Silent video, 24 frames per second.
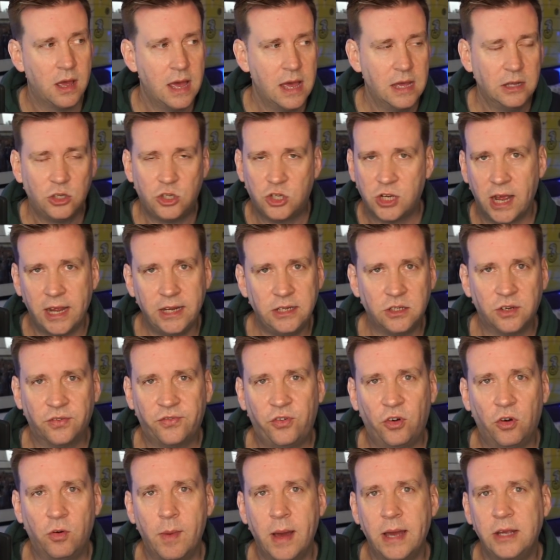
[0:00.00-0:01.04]
Change the
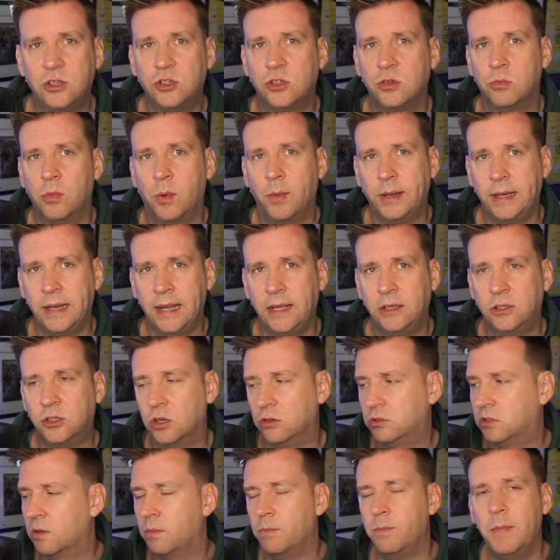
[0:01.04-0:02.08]
formation when we need
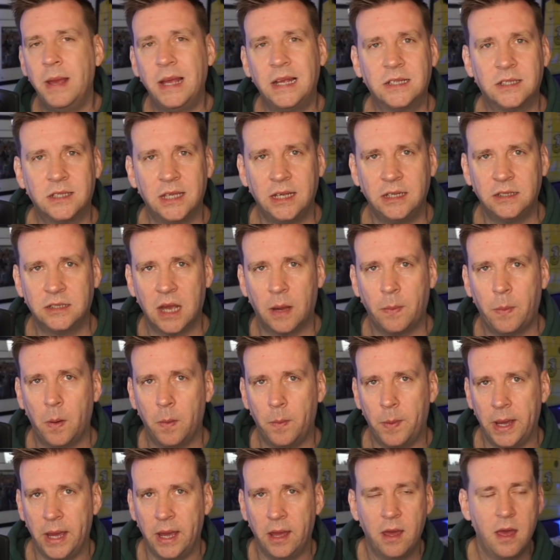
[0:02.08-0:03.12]
to mix things up a
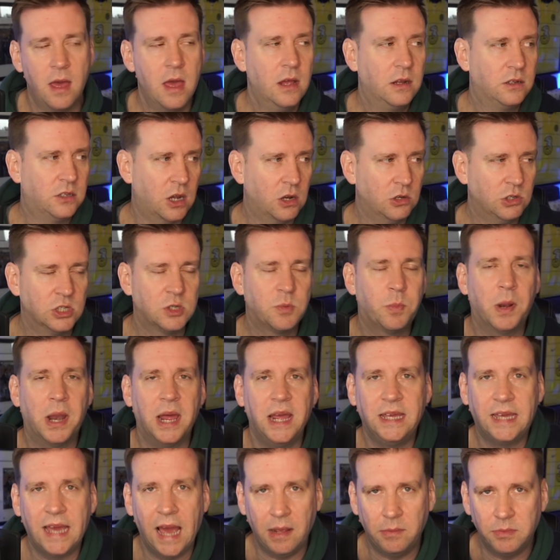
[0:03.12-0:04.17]
bit. Don't just play
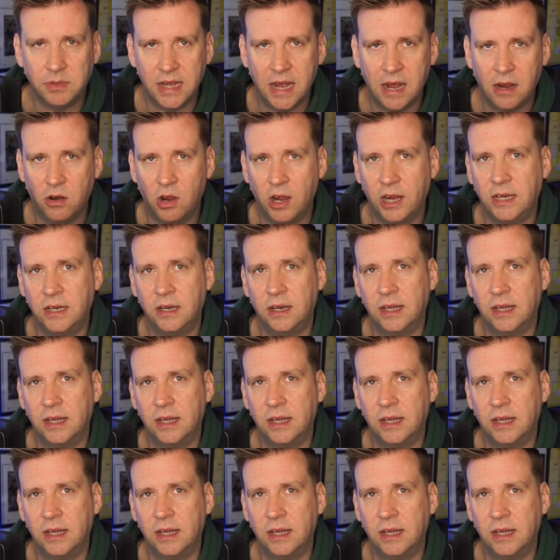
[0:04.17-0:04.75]
games out like you did